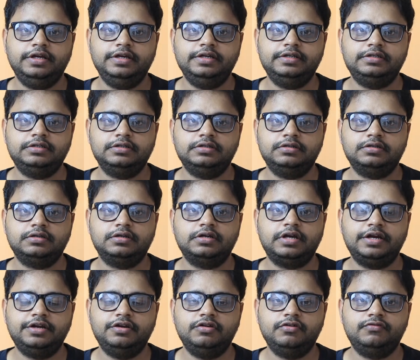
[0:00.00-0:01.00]
It
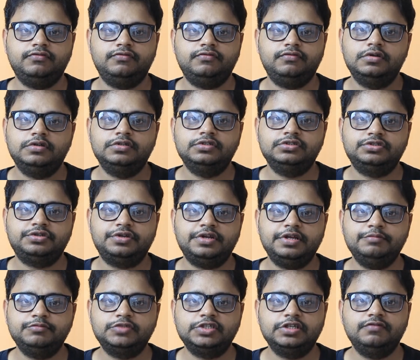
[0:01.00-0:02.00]
kind of
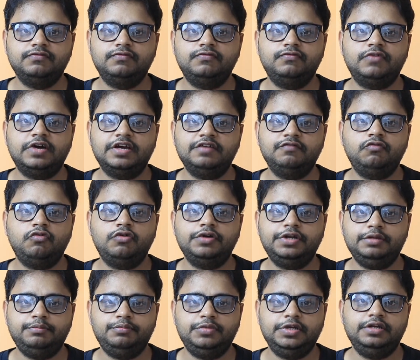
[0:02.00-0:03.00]
streams in
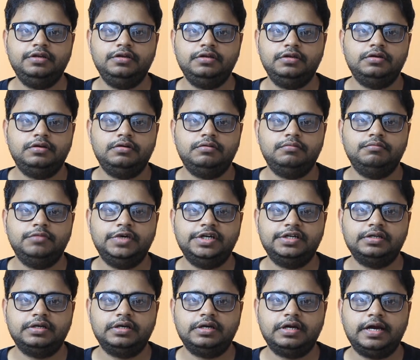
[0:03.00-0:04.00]
540p.
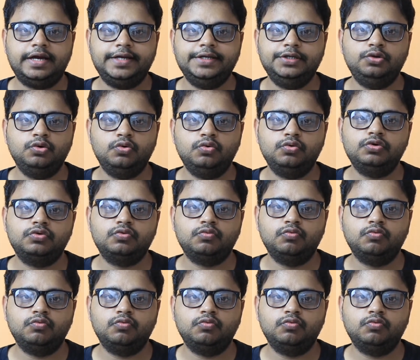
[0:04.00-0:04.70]
But I don't